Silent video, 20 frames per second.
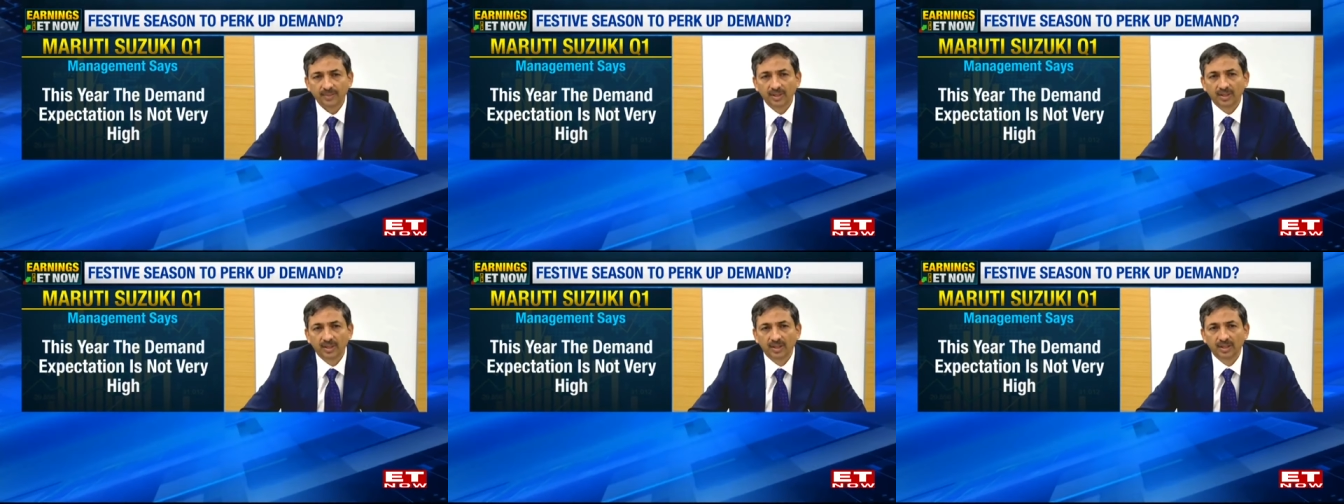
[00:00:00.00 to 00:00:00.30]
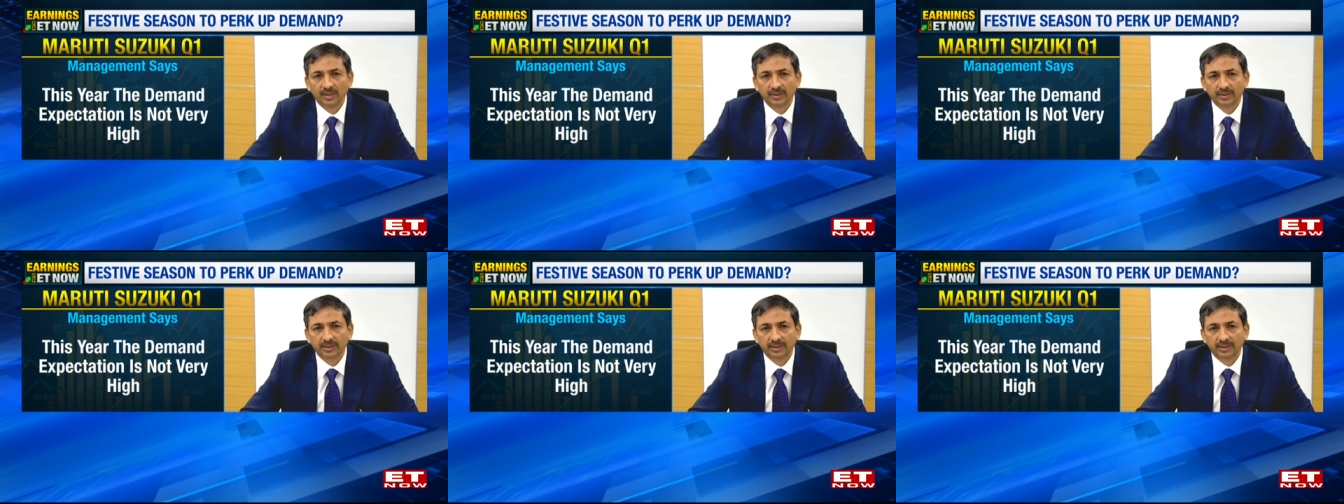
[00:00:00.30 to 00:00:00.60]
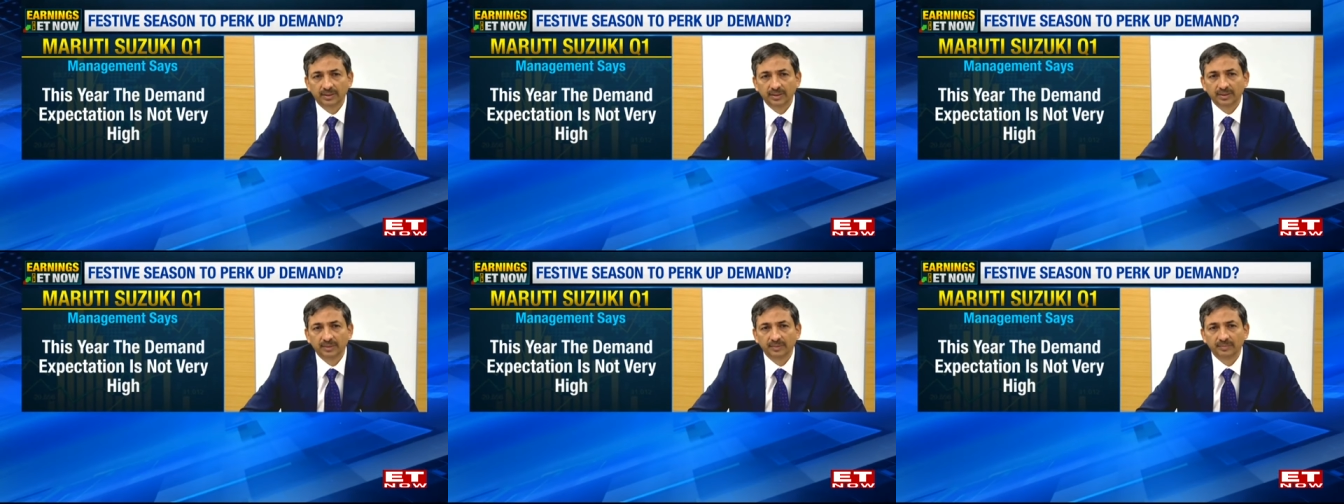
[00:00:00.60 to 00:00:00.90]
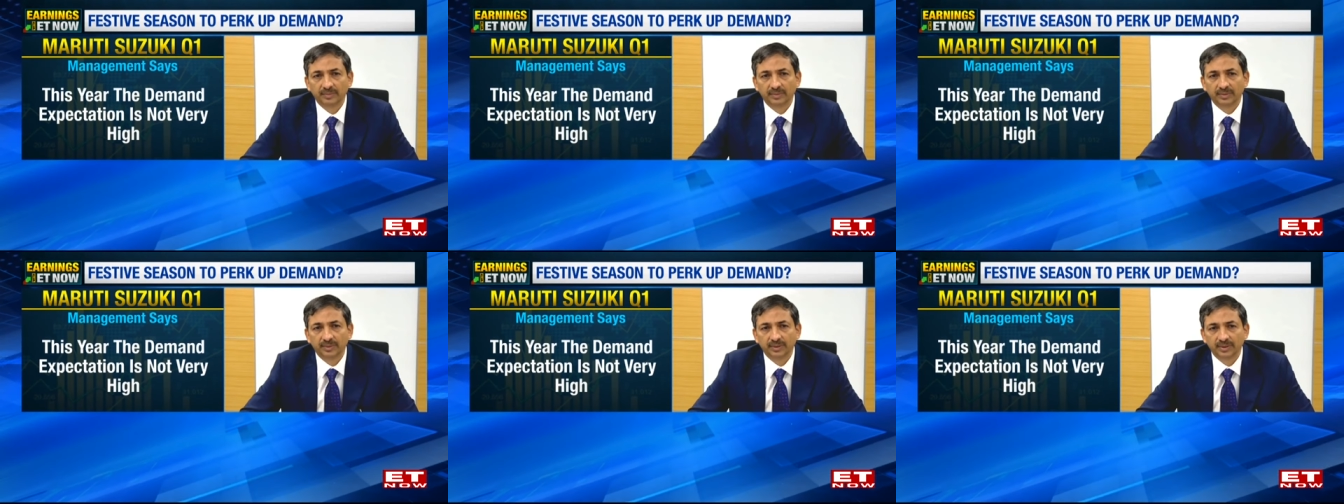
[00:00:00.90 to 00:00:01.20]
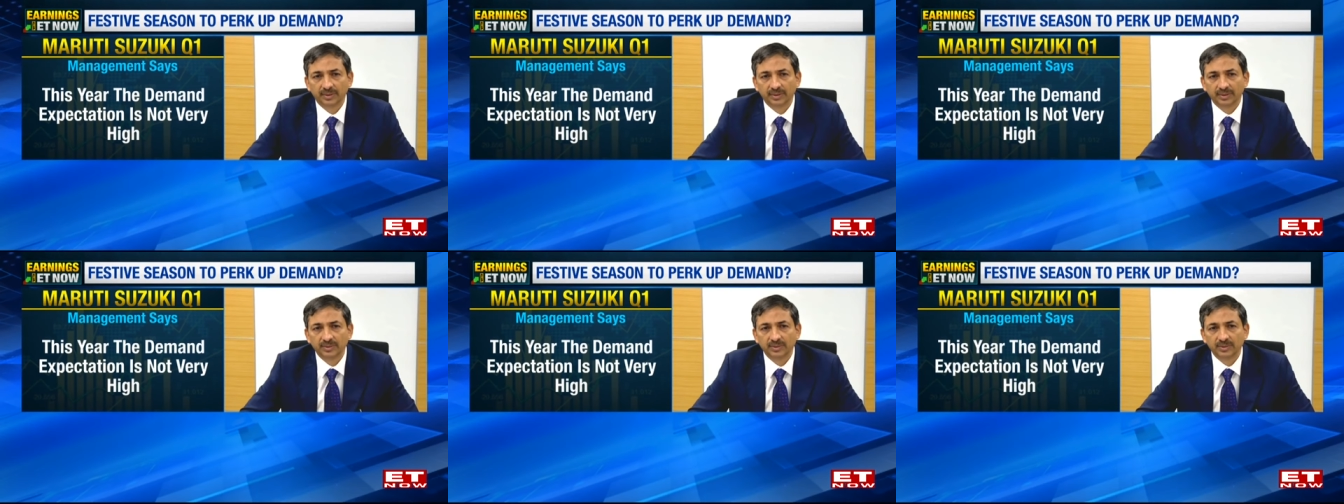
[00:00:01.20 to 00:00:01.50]
uh,
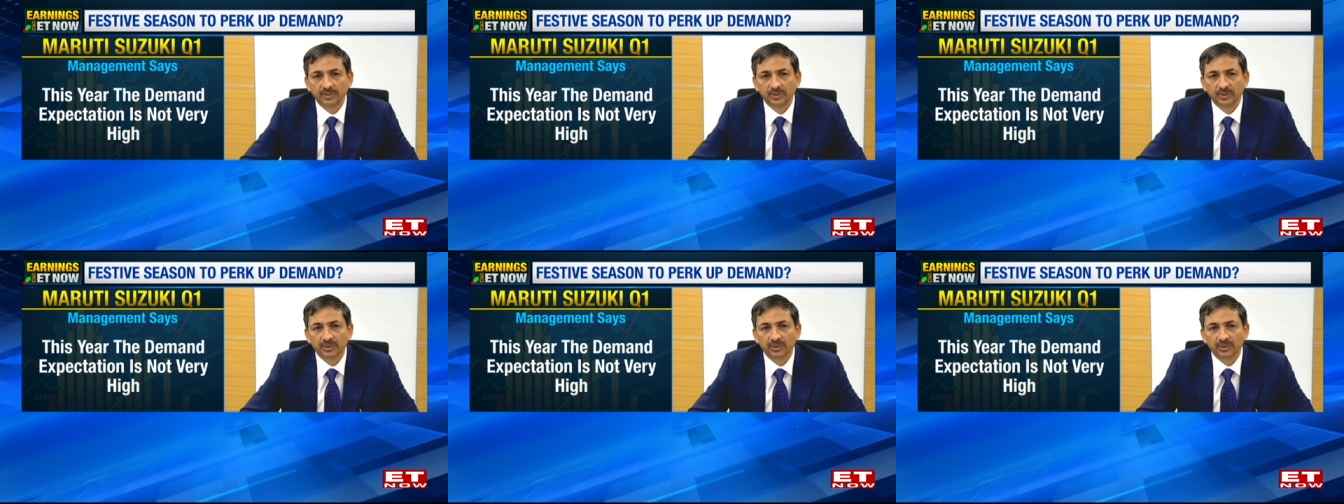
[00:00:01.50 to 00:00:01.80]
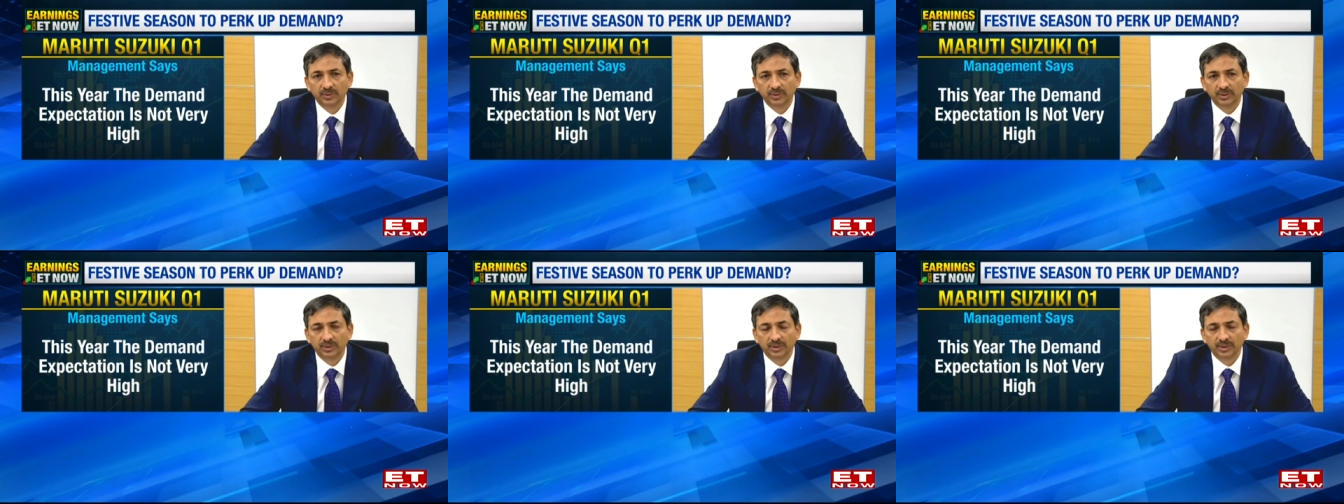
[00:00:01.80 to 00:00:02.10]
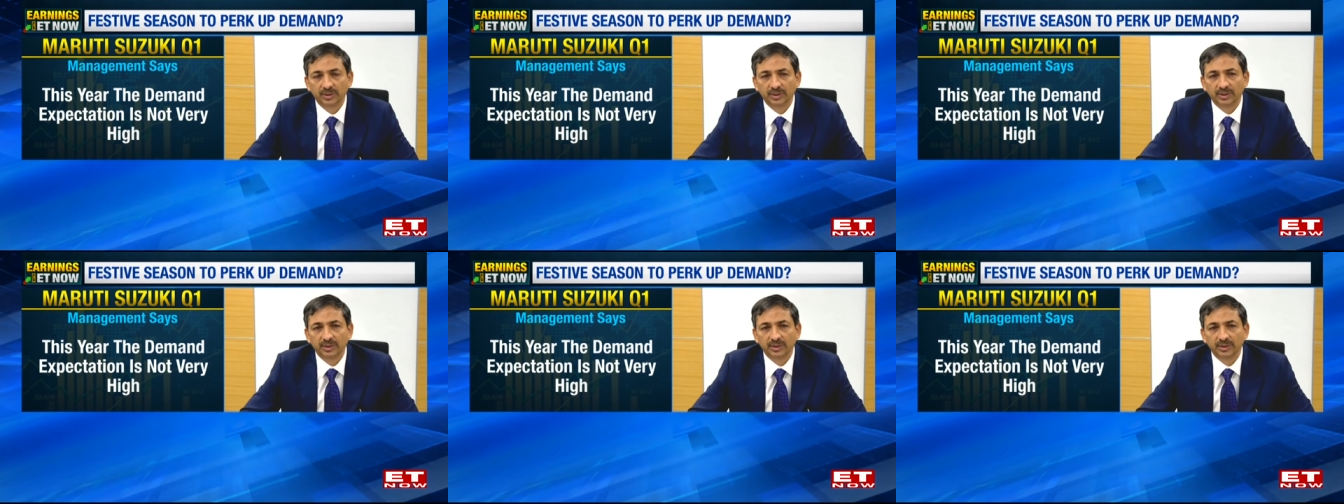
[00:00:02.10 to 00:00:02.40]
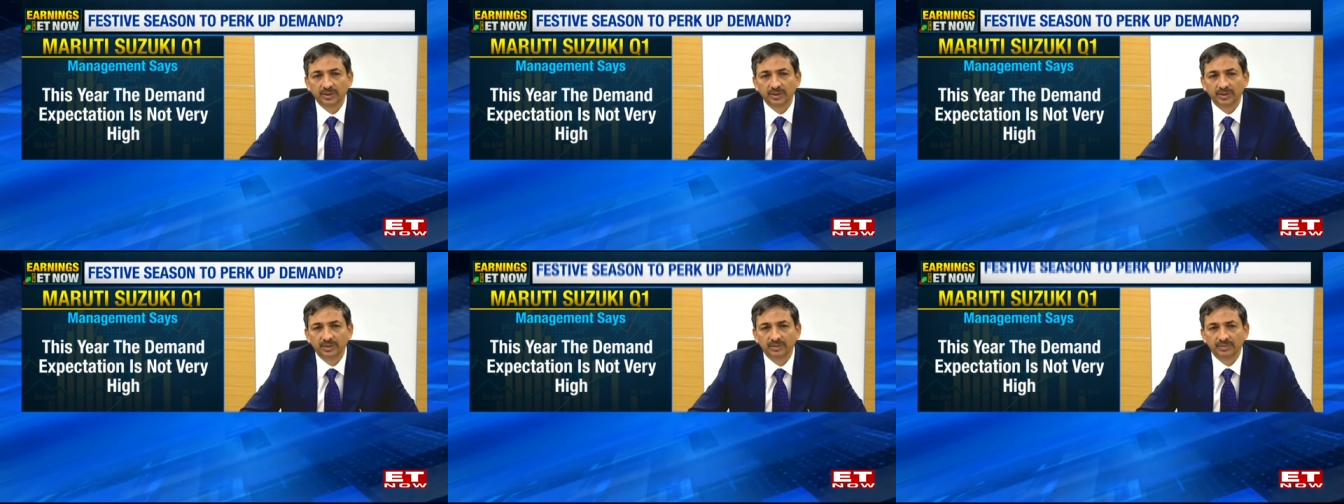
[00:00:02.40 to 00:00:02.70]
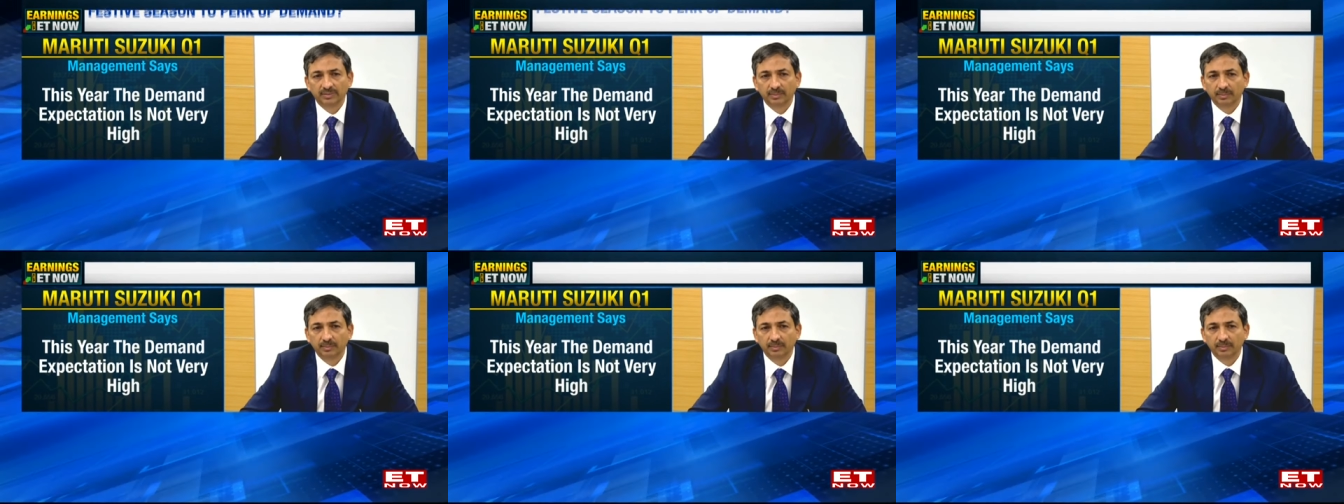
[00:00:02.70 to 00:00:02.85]
uh so uh,